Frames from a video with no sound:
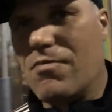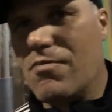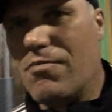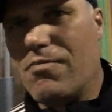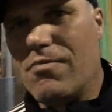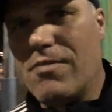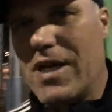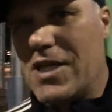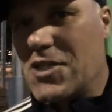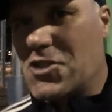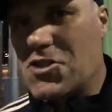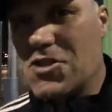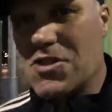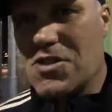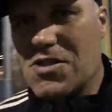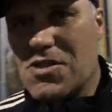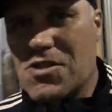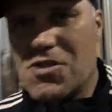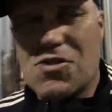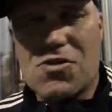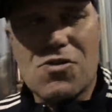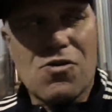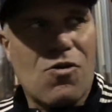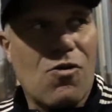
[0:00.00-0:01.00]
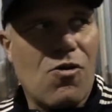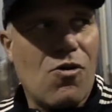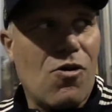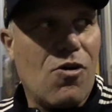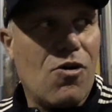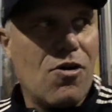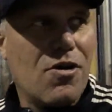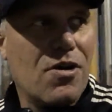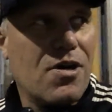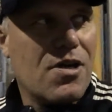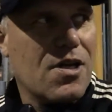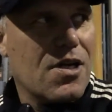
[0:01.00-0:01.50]
measures
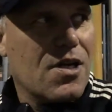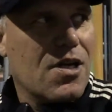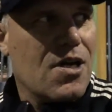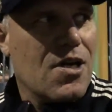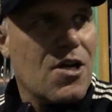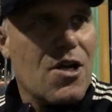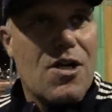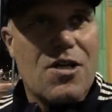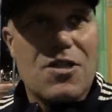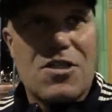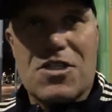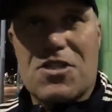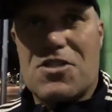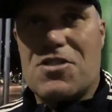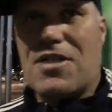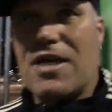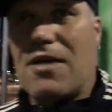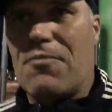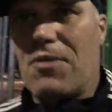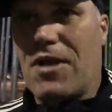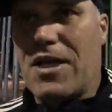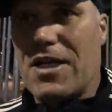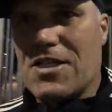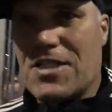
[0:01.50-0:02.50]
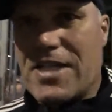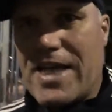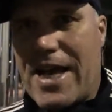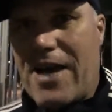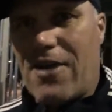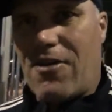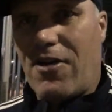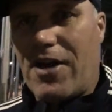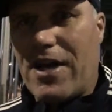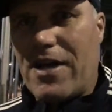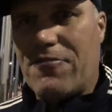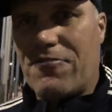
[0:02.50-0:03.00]
or just doubling
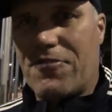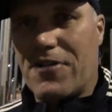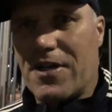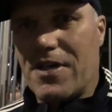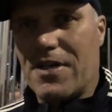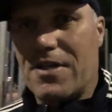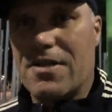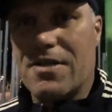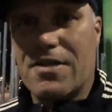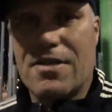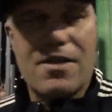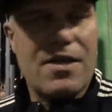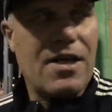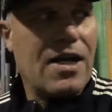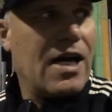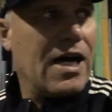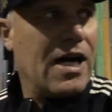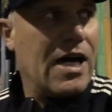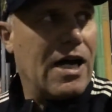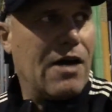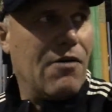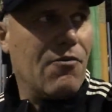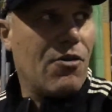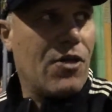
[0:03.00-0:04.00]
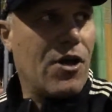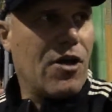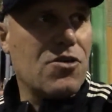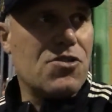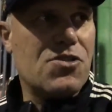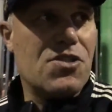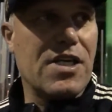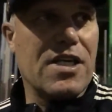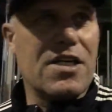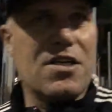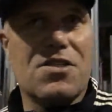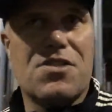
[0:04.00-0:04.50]
down on effort.
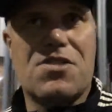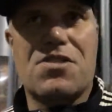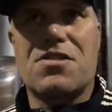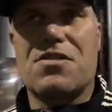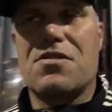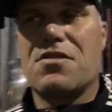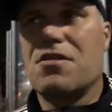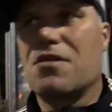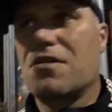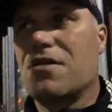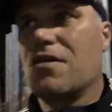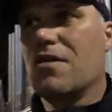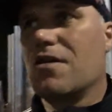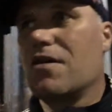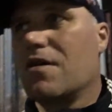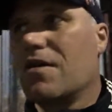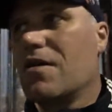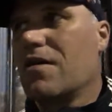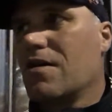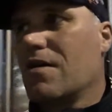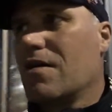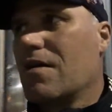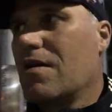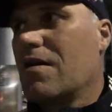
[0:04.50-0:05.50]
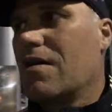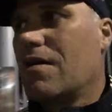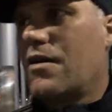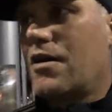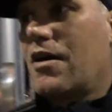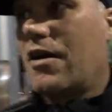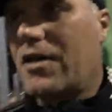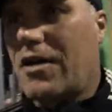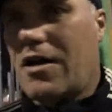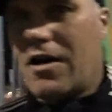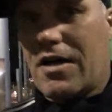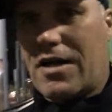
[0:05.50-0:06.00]
Those things,
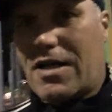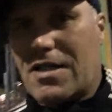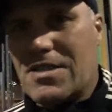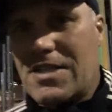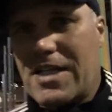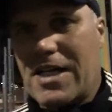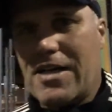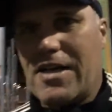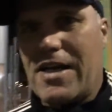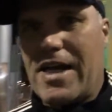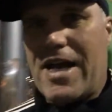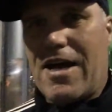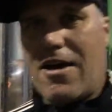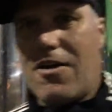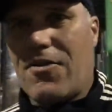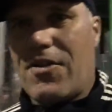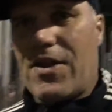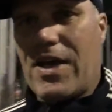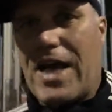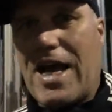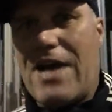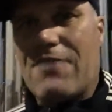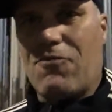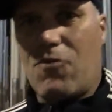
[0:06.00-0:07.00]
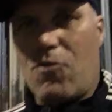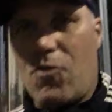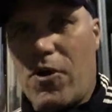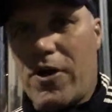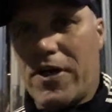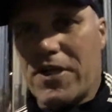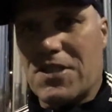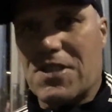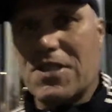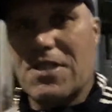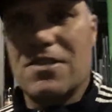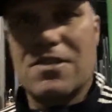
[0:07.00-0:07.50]
I can tell you now, they haven't
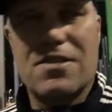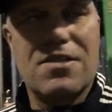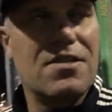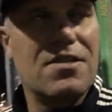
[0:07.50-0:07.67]
worked.